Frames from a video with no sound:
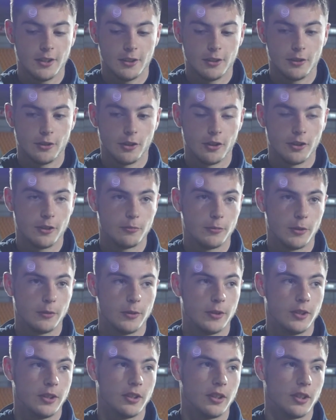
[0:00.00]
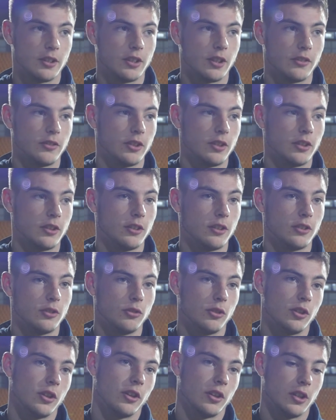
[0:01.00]
thought maybe I'd have to do
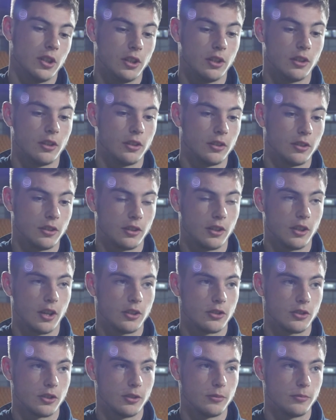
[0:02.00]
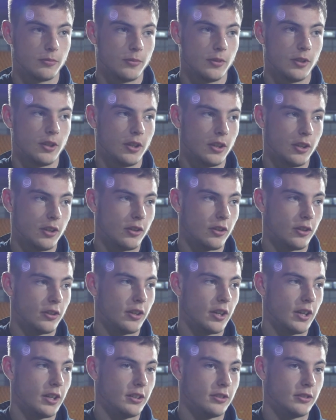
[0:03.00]
another year to catch up on
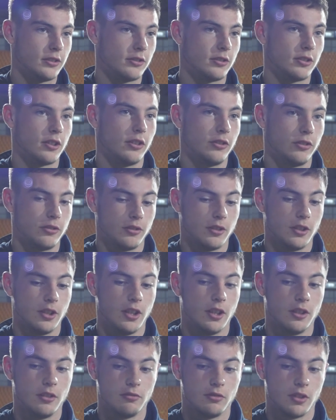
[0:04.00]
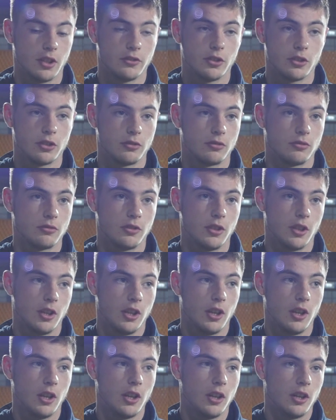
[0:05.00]
height and stuff, and then I've just
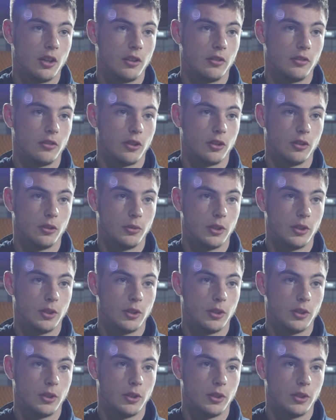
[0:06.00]
all the